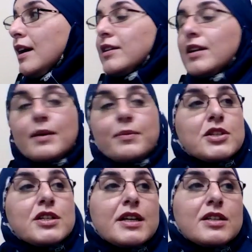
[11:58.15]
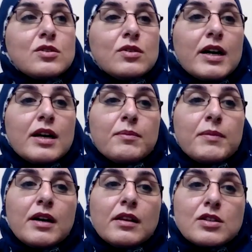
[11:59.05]
I really appreciate you and
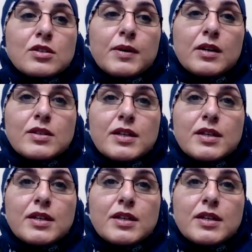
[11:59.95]
may Allah subhanahu wa